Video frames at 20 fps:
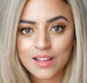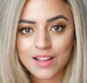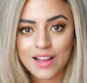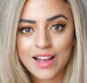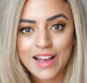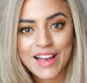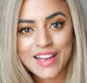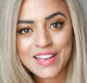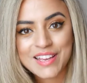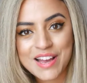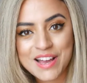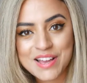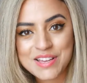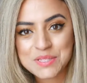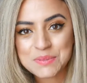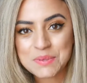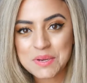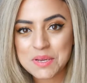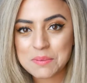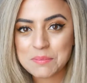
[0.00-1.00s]
Hi
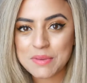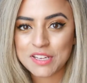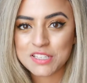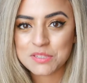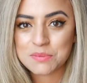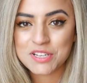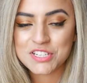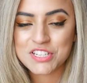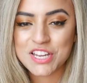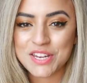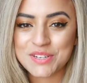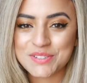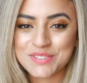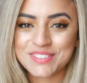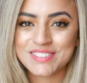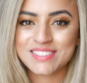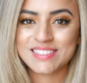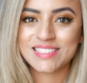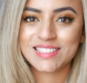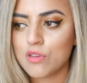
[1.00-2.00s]
guys, welcome back to my channel.
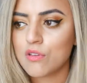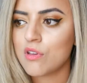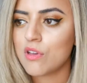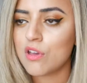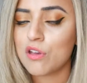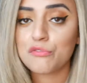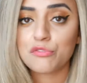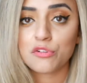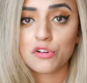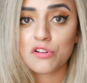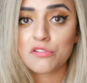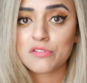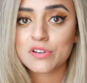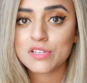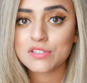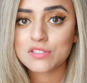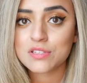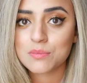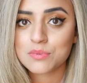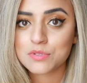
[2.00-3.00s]
If you're
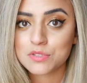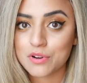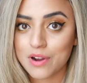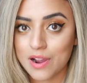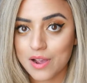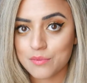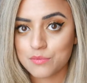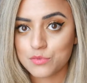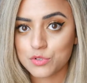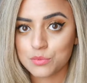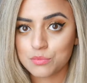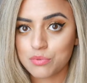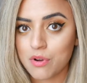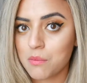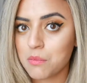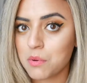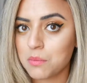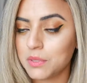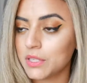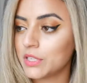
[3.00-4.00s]
already subscribed, you
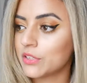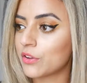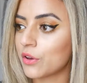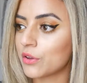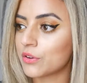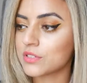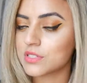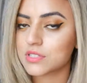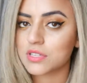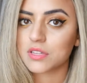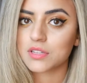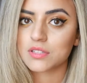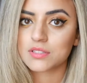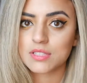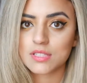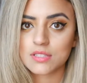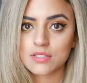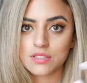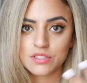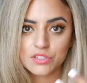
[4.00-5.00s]
probably noticed that
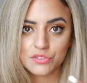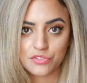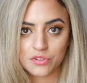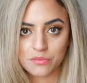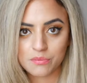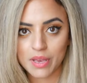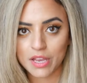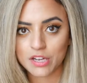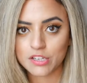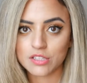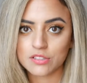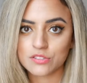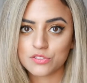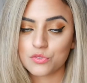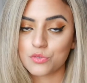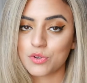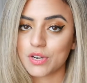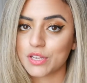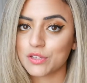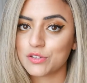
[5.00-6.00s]
this is a different background
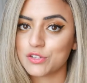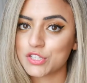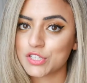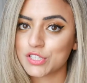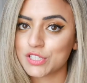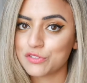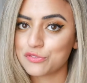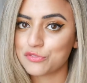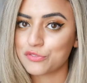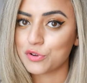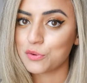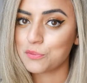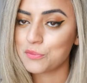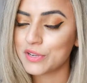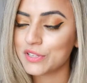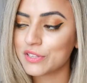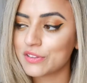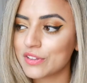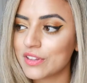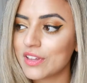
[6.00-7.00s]
to what I usually film
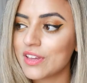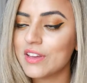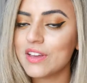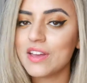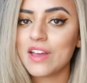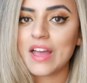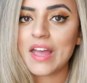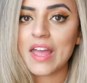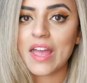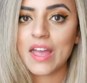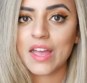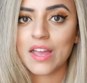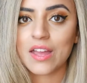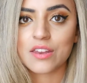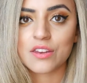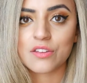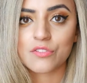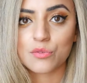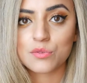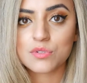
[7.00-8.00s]
with,
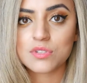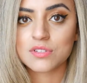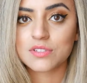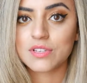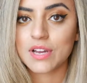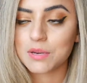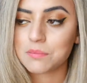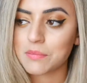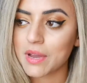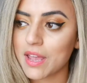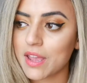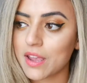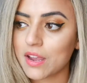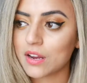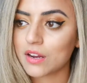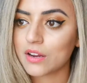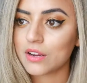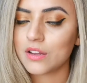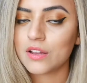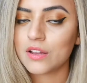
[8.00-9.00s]
and I've also dyed my hair,